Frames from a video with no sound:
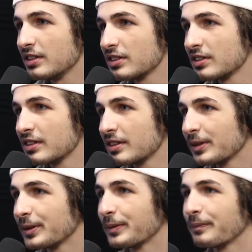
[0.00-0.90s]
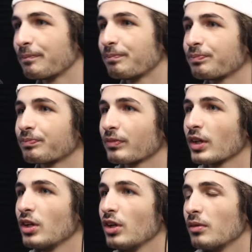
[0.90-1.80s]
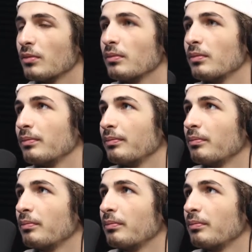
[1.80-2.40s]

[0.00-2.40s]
They don't. Dogs, I don't think, admire one another.